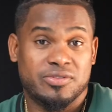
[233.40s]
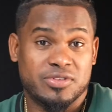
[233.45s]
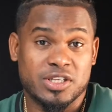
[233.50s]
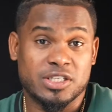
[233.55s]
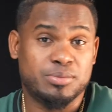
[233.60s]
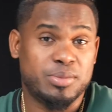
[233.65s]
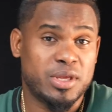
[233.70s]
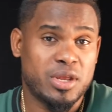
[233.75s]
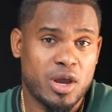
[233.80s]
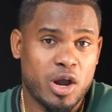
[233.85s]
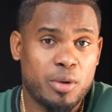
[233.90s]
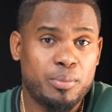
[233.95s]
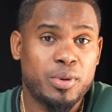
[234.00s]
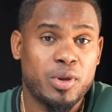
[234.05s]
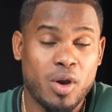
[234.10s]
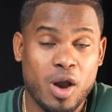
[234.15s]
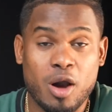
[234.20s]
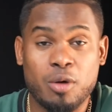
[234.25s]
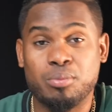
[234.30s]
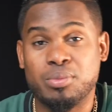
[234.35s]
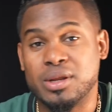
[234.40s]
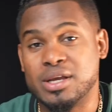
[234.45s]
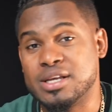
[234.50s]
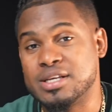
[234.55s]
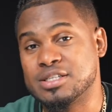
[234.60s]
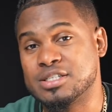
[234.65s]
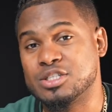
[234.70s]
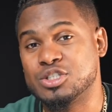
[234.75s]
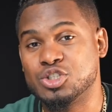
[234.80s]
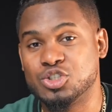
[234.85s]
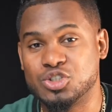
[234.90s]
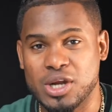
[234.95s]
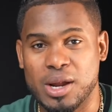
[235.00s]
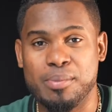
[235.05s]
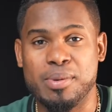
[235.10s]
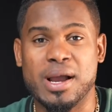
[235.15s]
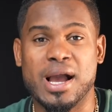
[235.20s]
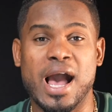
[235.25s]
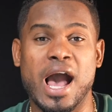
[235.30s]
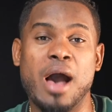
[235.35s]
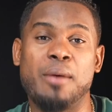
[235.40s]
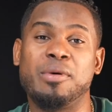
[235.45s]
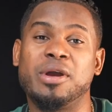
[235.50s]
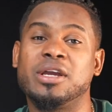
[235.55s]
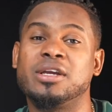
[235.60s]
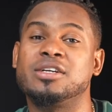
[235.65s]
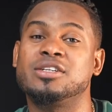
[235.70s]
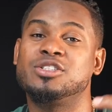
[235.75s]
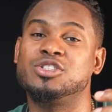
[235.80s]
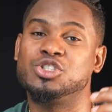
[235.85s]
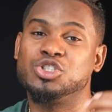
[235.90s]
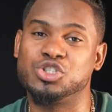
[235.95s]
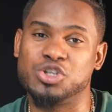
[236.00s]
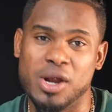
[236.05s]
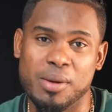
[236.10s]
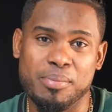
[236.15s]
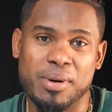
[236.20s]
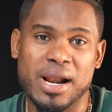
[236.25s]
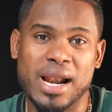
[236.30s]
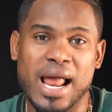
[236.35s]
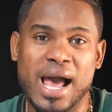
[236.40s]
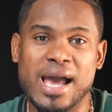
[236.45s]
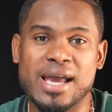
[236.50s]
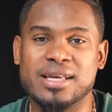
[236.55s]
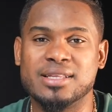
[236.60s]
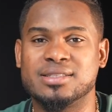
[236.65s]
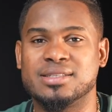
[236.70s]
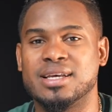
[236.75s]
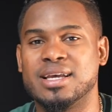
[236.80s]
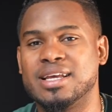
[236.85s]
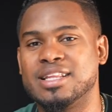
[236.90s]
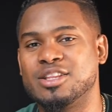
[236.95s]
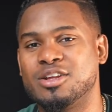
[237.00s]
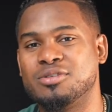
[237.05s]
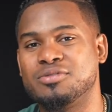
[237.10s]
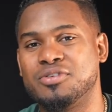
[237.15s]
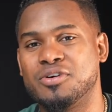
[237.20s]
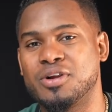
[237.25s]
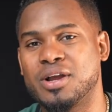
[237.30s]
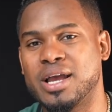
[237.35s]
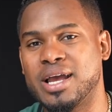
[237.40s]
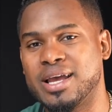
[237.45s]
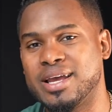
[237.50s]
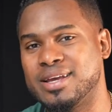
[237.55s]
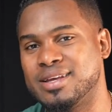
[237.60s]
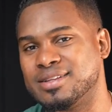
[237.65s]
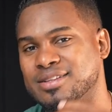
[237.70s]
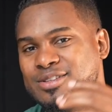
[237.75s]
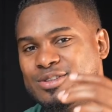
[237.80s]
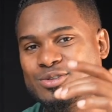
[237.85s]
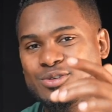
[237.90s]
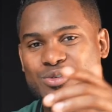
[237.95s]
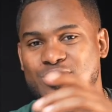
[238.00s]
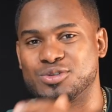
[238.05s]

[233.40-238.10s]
If this video helped you out, please drop a comment, drop a like, and don't forget to